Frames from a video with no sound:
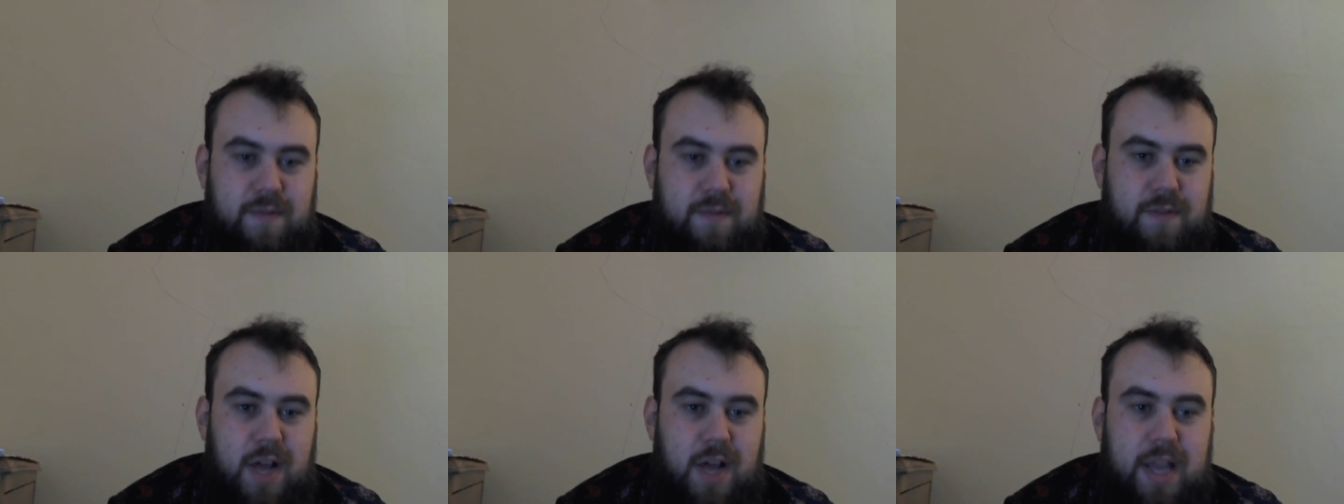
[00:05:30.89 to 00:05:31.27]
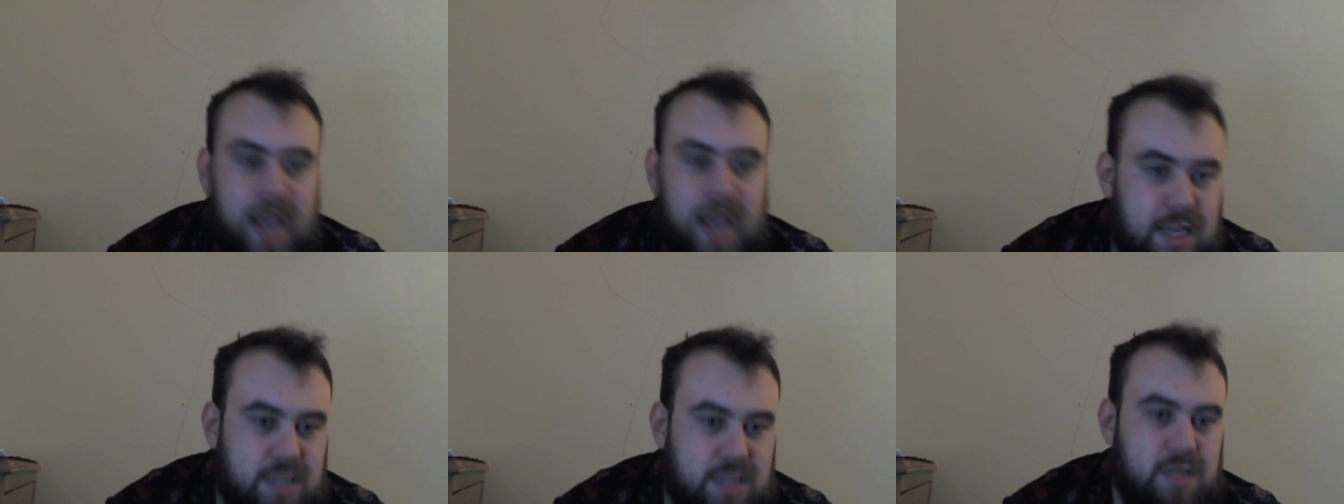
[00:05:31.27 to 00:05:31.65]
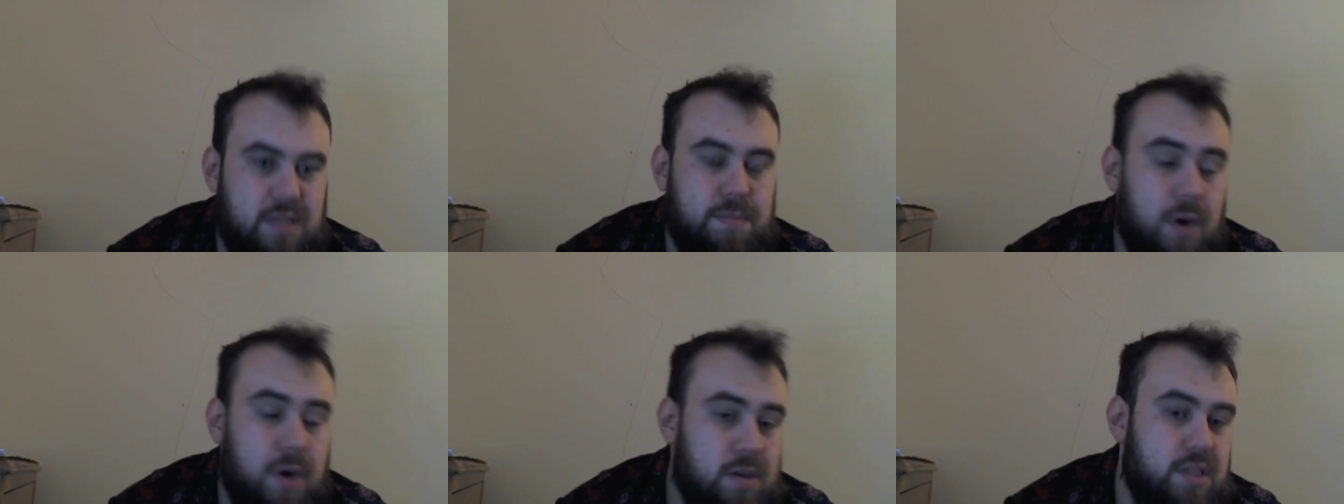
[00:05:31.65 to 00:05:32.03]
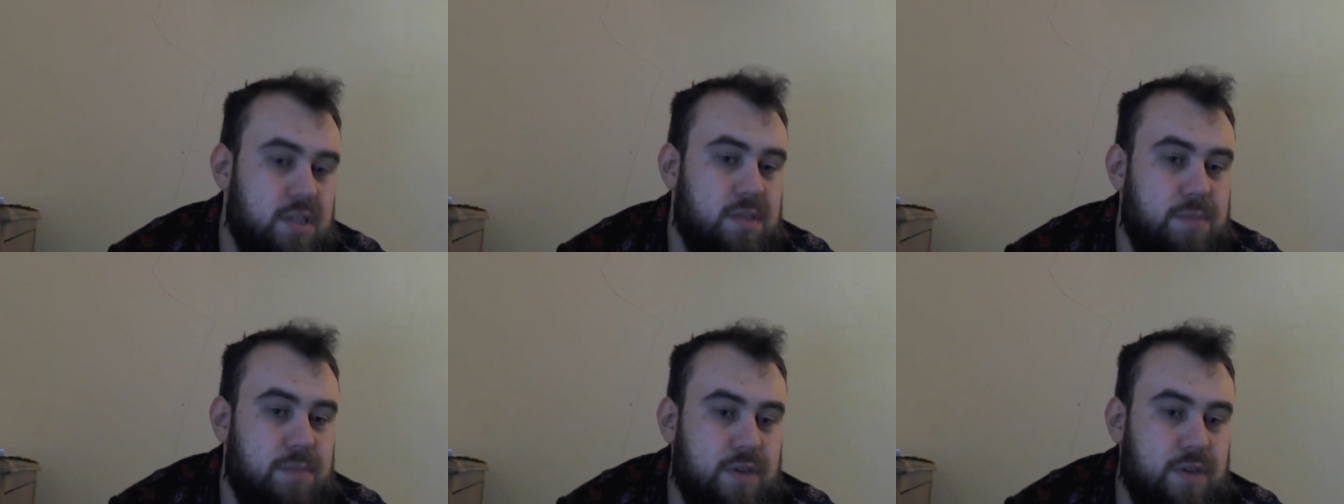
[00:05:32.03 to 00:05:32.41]
flight cases and
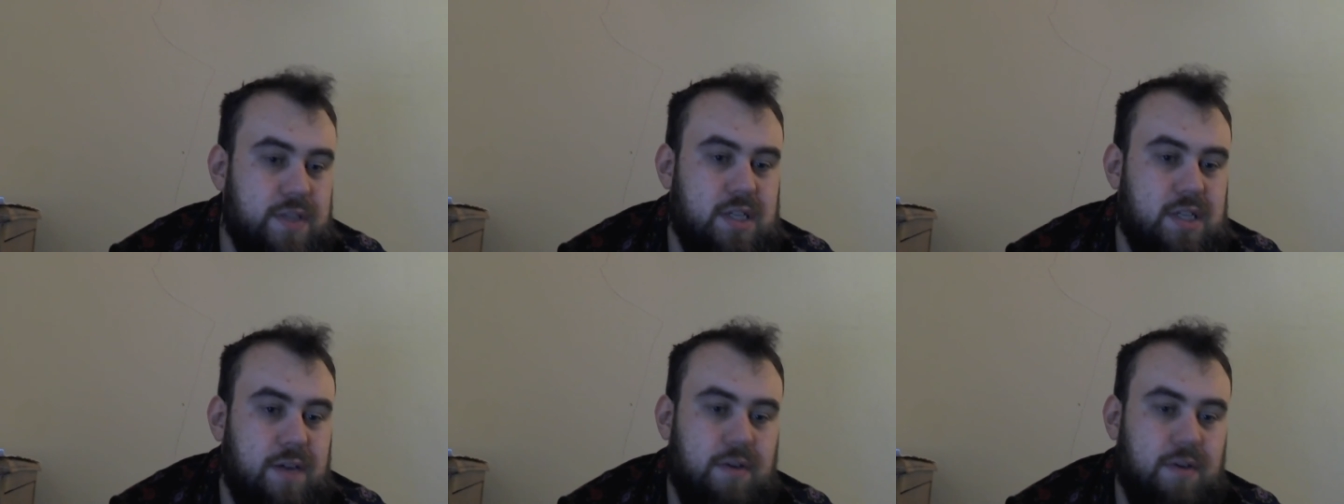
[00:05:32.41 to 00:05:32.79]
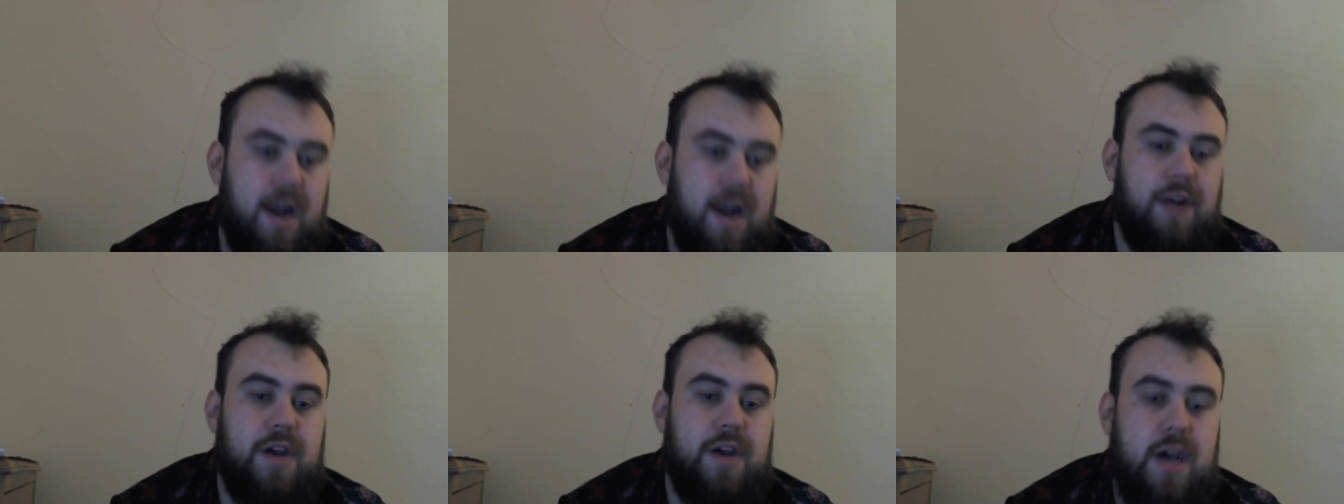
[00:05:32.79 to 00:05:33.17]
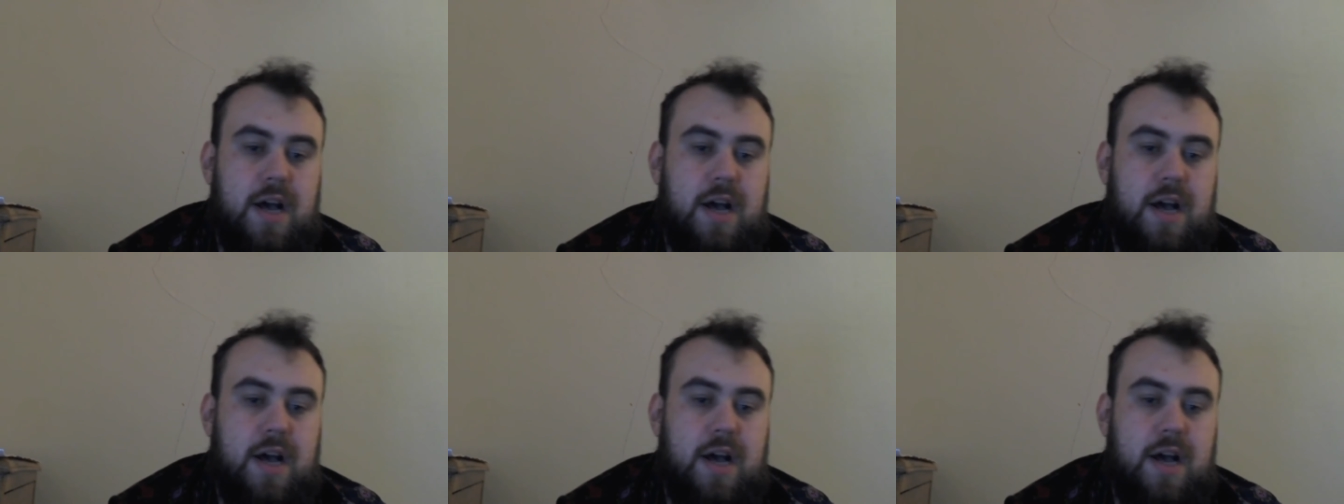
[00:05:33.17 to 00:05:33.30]
boxes and moving stuff around.